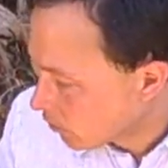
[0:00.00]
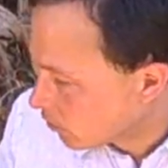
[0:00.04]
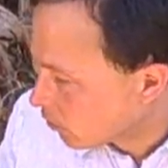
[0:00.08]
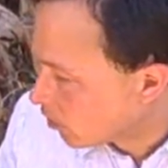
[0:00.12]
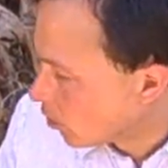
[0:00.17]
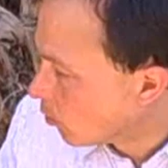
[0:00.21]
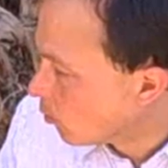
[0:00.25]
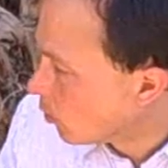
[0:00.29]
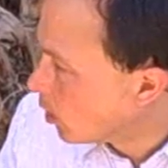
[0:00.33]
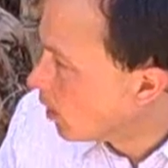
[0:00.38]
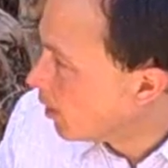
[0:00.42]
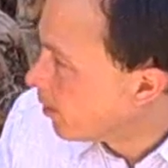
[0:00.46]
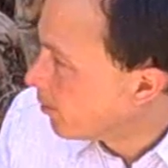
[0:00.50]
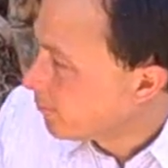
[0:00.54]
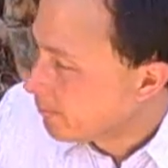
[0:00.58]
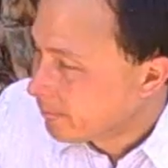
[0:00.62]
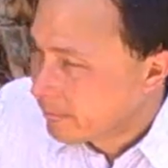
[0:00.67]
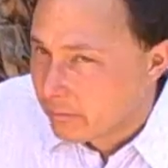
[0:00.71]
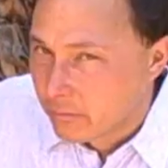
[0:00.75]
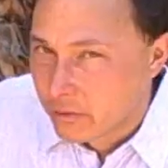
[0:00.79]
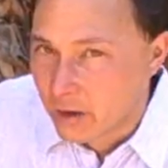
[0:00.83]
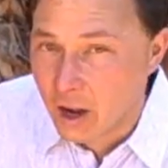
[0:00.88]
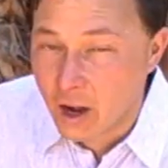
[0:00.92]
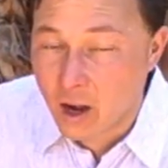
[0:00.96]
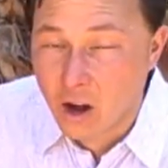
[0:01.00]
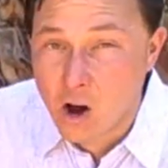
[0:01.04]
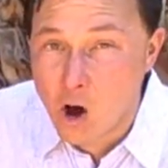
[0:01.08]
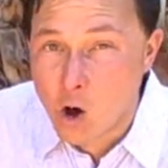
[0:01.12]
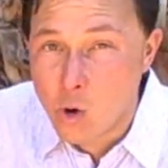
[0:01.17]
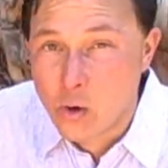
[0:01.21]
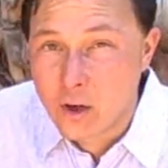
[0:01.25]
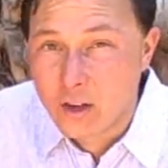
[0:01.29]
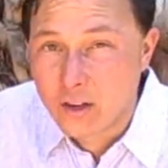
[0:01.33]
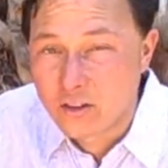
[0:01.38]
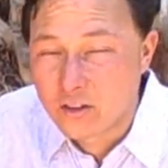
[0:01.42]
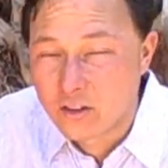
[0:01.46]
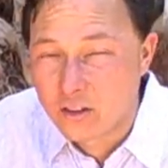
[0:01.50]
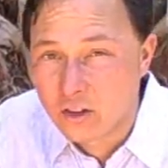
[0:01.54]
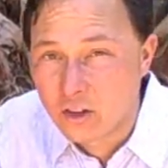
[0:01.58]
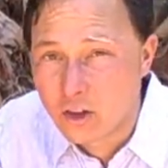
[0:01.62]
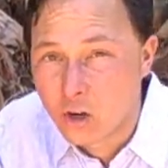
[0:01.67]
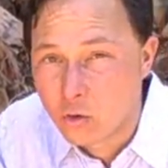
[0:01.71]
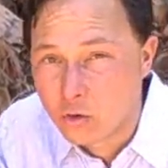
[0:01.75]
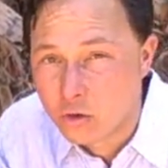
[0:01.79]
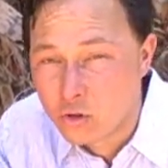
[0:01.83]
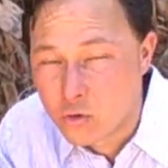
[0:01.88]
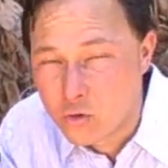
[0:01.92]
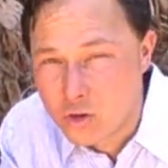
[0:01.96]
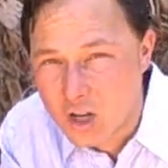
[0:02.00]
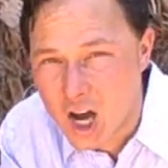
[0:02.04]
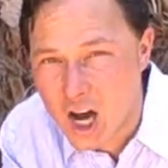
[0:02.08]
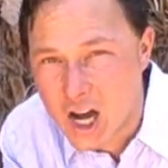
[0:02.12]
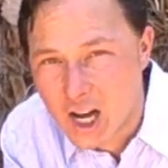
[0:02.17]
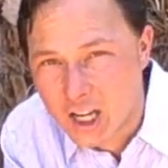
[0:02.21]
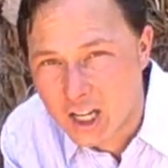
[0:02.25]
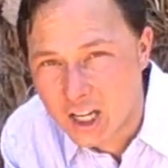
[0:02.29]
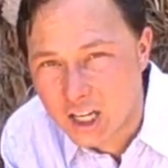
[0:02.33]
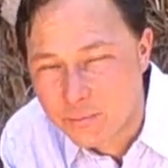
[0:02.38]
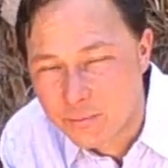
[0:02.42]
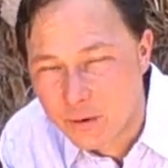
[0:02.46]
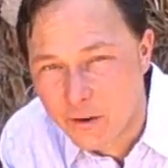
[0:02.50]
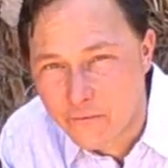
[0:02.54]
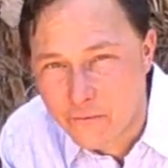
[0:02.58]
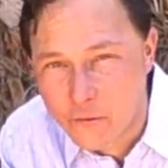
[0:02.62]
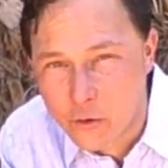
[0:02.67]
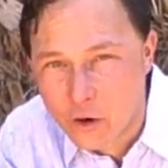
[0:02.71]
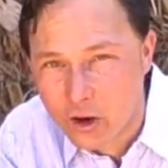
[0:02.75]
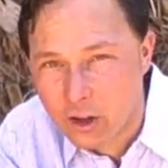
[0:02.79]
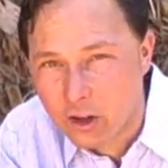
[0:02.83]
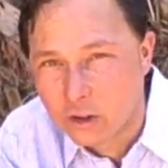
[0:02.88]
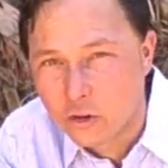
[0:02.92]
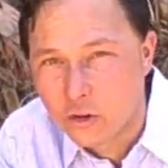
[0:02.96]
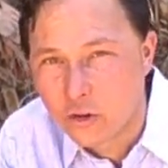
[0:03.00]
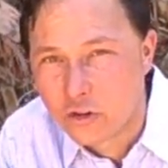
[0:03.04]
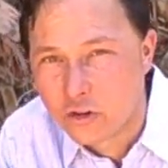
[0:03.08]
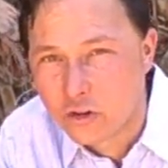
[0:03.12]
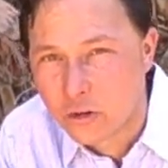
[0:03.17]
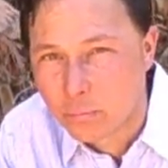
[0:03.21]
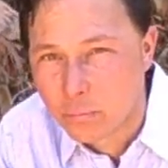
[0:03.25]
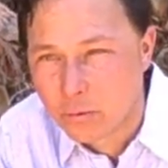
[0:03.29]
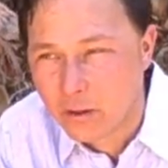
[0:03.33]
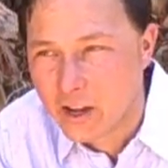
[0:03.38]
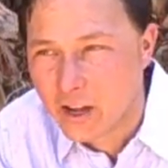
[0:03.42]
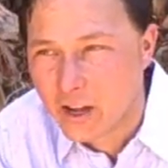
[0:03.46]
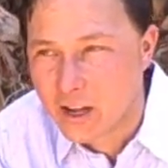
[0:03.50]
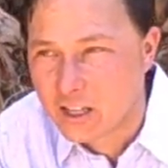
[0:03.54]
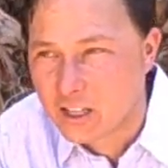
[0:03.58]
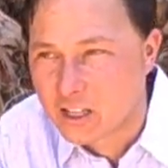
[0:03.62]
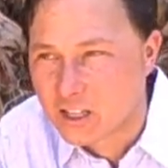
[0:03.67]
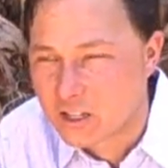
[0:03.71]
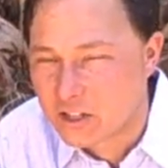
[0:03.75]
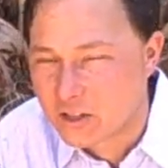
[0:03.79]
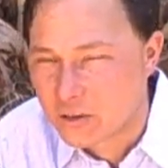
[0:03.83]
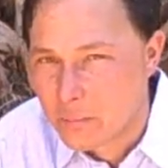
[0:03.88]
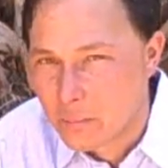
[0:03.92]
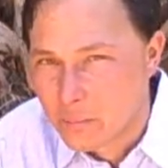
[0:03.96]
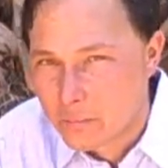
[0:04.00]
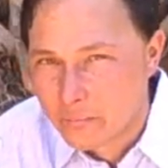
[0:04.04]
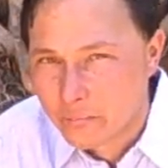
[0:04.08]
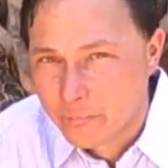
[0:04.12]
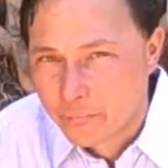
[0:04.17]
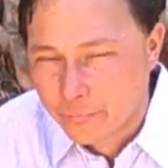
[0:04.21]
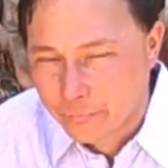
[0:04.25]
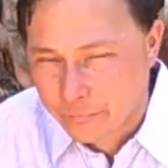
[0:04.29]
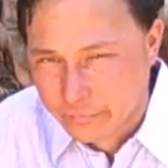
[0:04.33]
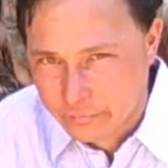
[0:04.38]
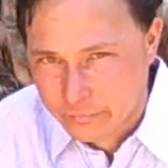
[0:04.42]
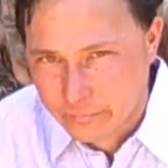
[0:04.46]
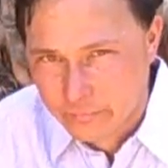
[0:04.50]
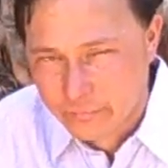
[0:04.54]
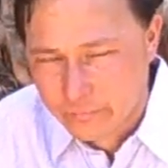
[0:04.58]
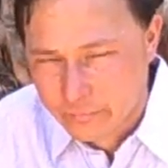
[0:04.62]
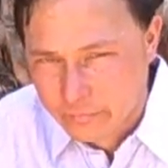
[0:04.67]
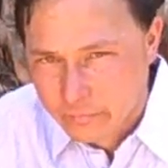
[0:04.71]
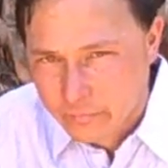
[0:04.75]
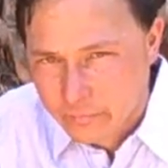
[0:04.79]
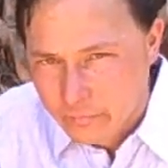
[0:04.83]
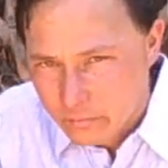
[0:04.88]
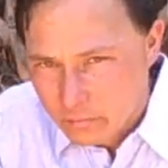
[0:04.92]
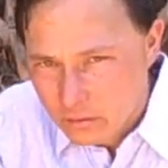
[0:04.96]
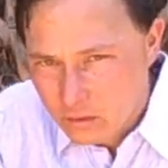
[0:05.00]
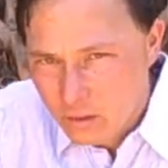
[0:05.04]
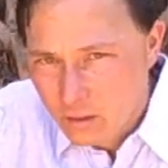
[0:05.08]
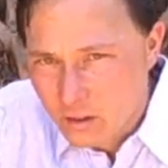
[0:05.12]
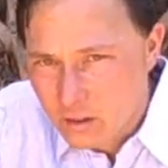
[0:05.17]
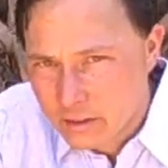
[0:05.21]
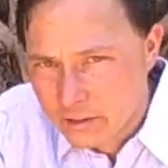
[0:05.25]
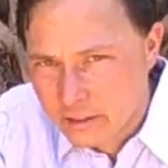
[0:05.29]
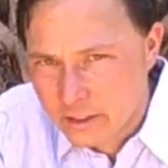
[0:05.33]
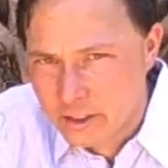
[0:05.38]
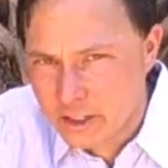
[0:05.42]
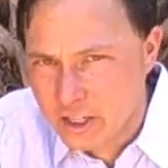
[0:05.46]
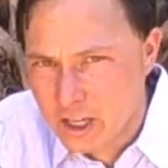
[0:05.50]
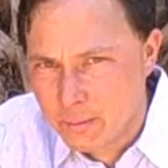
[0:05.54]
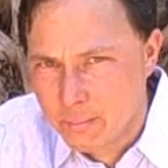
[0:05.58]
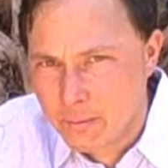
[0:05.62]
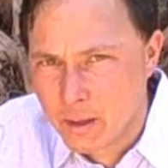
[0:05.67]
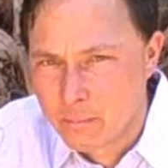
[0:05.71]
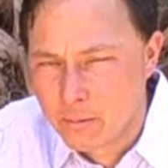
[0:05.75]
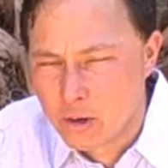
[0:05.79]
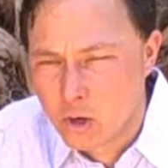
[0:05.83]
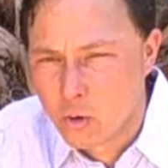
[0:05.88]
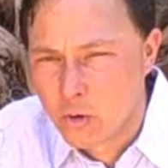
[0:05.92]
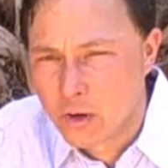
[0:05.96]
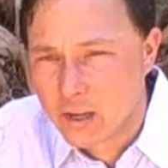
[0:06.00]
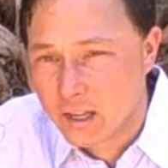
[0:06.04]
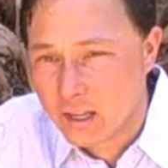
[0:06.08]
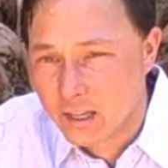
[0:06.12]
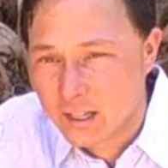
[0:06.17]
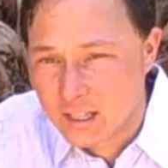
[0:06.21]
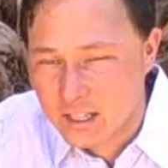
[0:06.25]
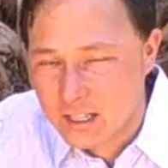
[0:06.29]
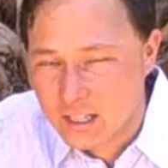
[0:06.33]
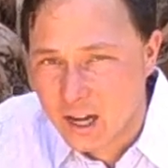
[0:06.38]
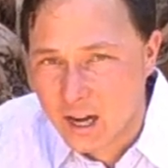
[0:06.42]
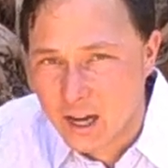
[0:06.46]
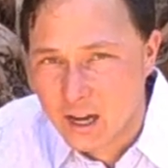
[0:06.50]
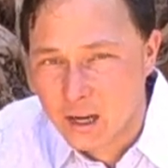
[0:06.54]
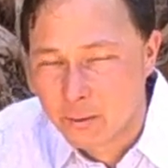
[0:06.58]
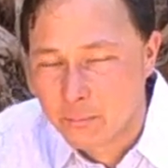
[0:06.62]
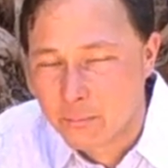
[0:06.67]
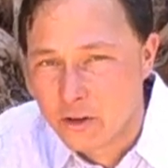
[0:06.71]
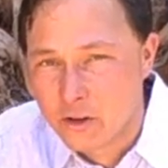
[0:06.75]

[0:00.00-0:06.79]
So yeah, always, you know, do cuttings before you lose your plants to keep them going inside.